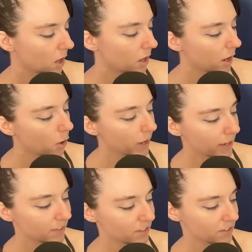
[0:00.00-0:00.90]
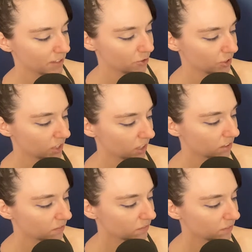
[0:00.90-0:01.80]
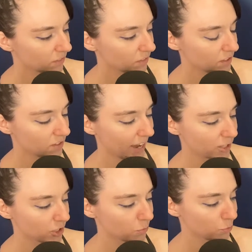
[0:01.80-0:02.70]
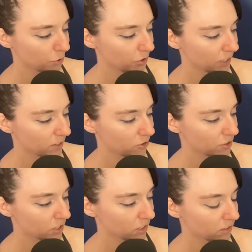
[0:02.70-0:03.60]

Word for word: Okay, this is interesting. This is actually really interesting.